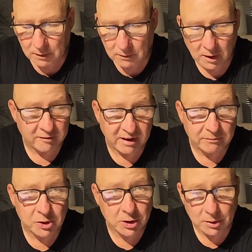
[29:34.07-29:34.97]
got
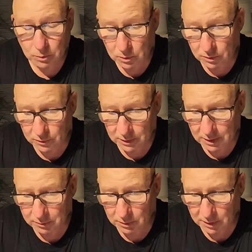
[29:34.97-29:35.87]
FMG in the water, so
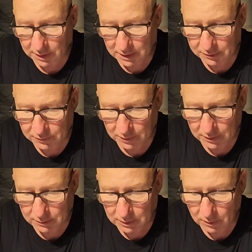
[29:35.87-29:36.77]
that's why that's
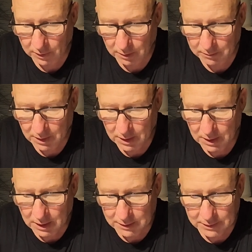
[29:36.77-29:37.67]
gone up.
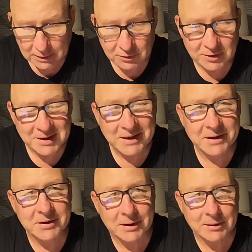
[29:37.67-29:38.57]
And now
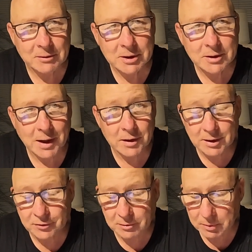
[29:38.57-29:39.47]
salinity, now
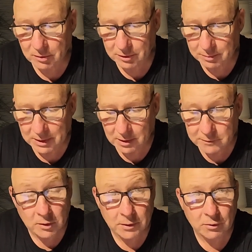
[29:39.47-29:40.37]
this surprised me.
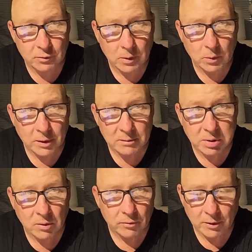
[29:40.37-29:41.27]
I've got no salt in the
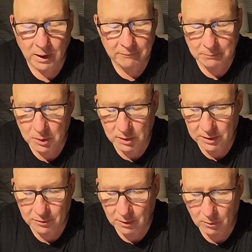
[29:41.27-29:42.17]
pond. I haven't put
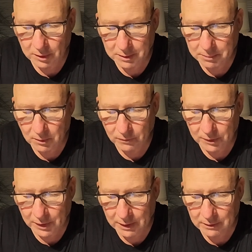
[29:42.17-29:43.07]
any salt in the pond
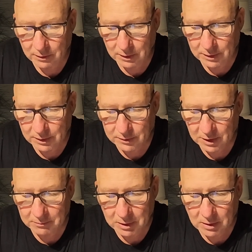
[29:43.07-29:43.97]
and that lot, and it's
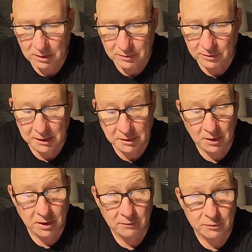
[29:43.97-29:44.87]
telling me I've got a
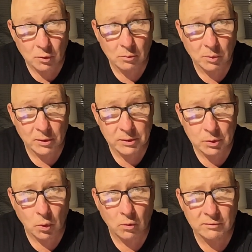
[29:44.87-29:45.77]
salinity of
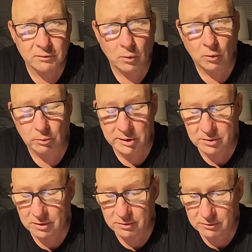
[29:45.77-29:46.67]
0.04,
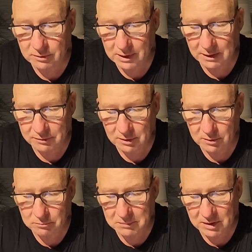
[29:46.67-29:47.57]
which is
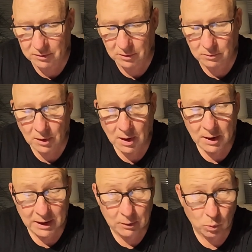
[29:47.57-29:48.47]
absolutely minuscule.
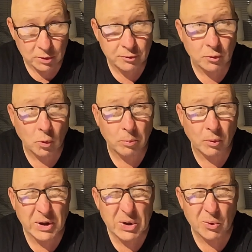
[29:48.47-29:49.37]
It was
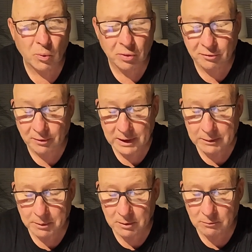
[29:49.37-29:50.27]

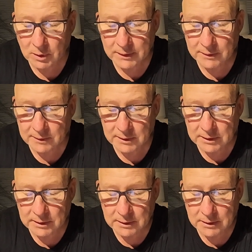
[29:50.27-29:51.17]
0.03, but when
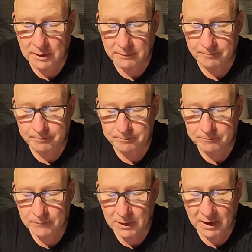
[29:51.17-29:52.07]
the
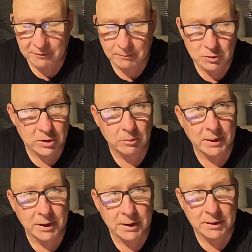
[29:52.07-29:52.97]
FMG
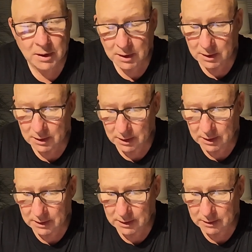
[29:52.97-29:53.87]
went in,
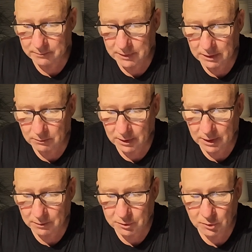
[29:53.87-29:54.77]
it
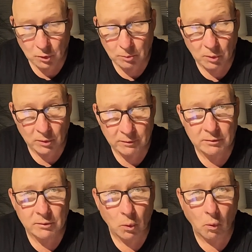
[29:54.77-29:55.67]
went up to
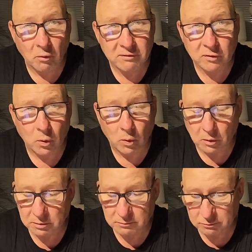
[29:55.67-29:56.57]

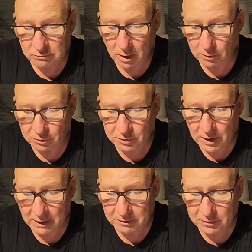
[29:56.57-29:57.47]
0.04, rose
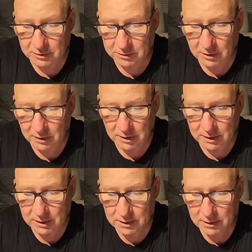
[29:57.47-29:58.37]
ever so
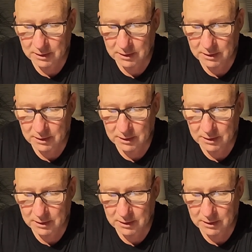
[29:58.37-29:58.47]
slightly.